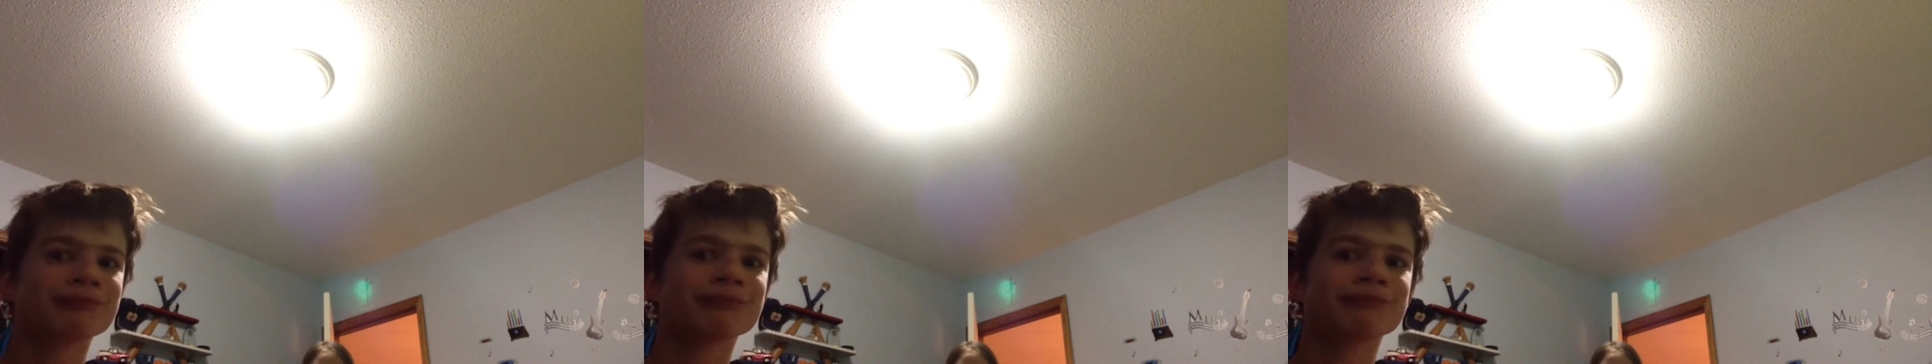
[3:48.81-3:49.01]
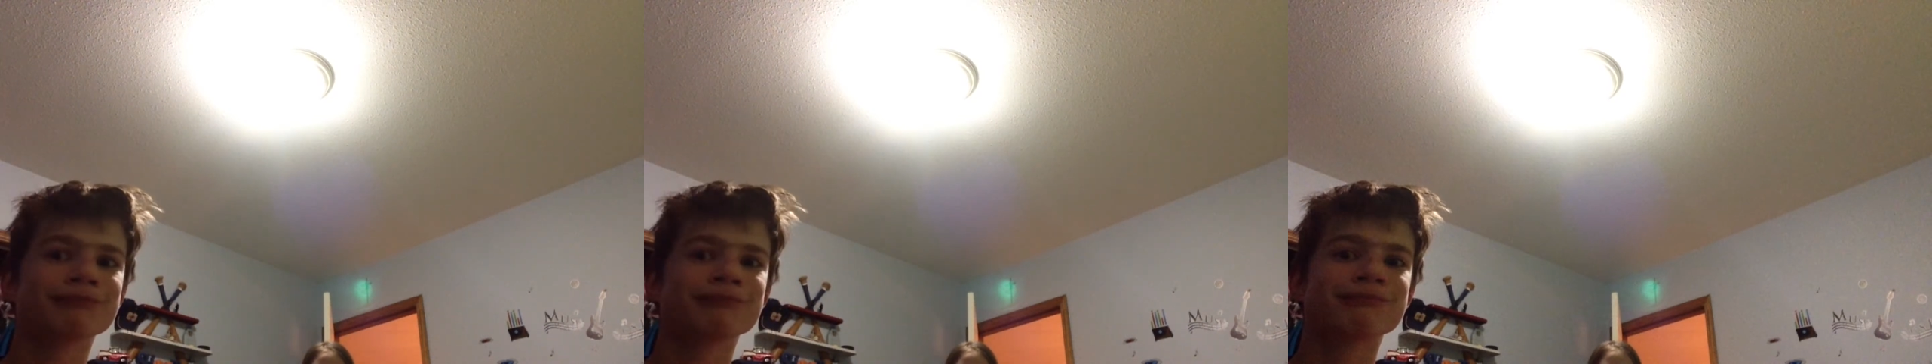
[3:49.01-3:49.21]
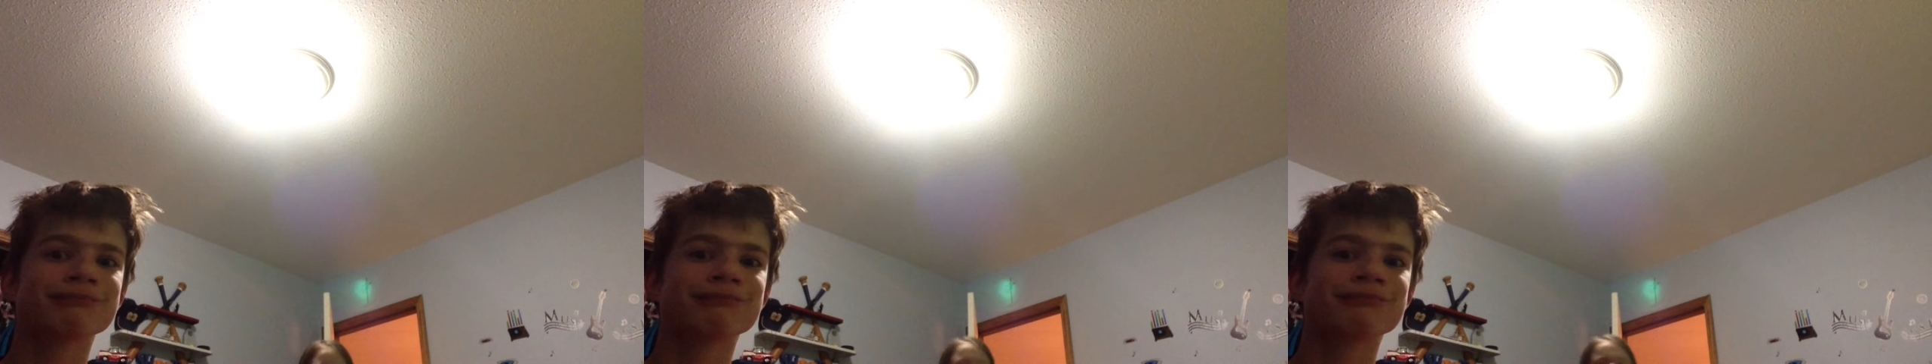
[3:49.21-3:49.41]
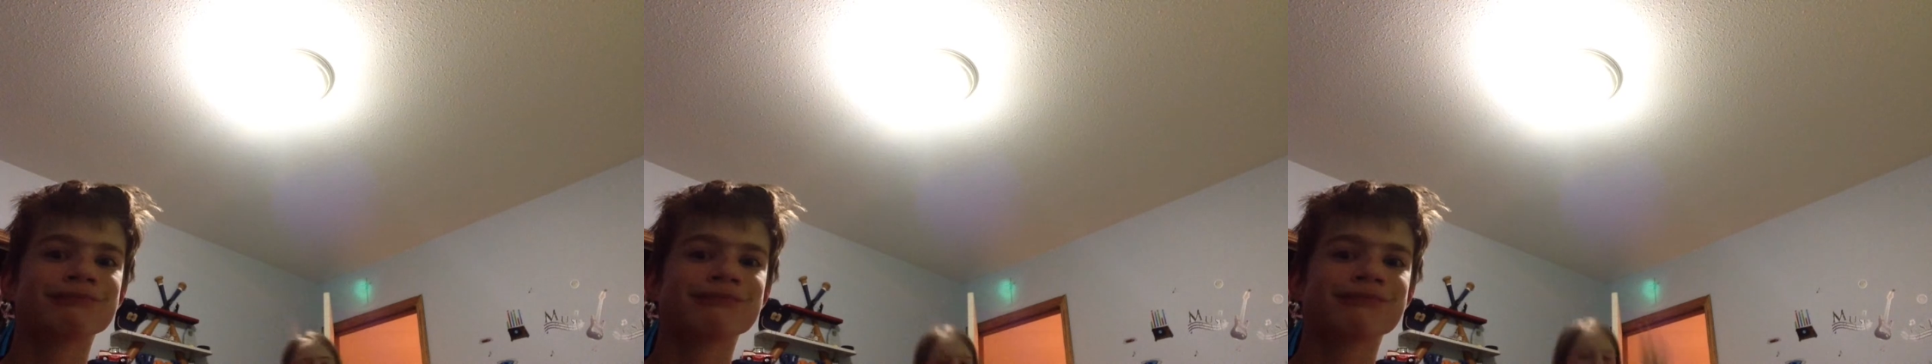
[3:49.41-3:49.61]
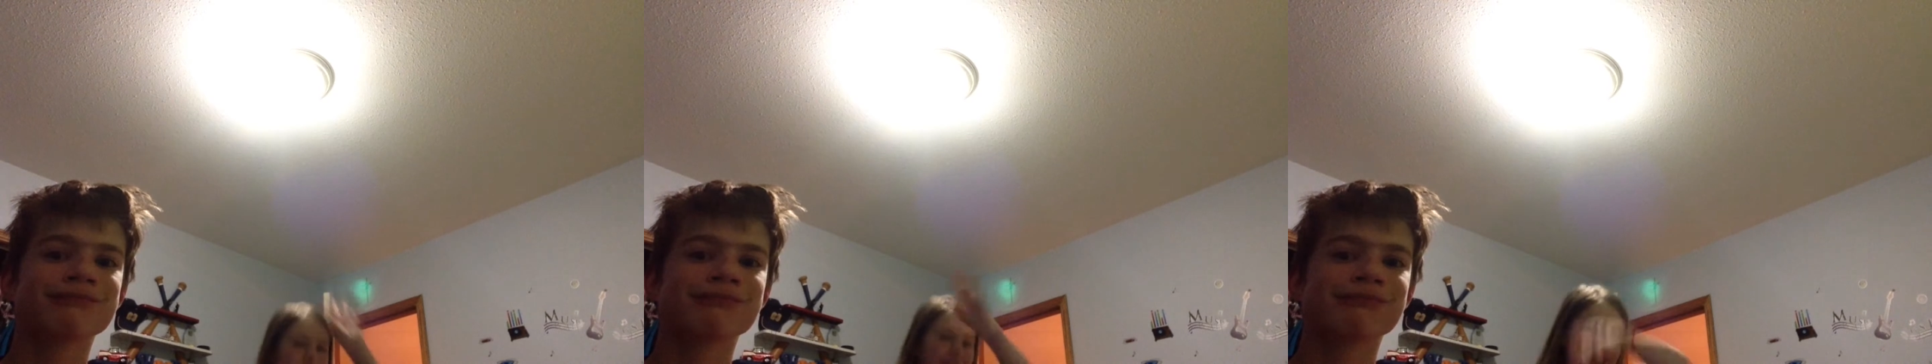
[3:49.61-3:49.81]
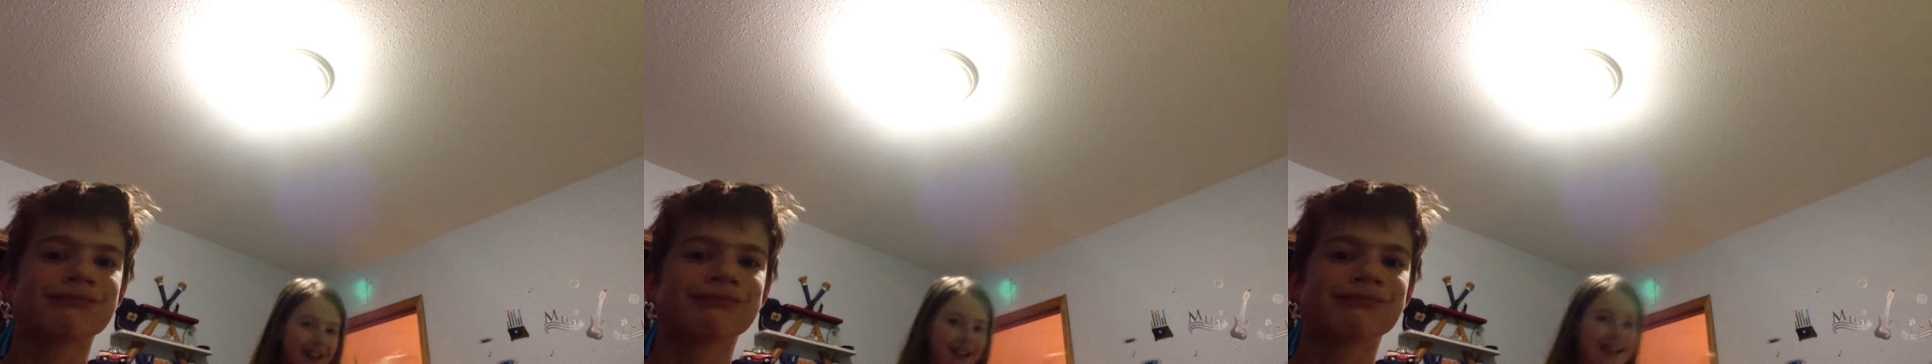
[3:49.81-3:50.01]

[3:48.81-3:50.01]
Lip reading: help her. Nah, she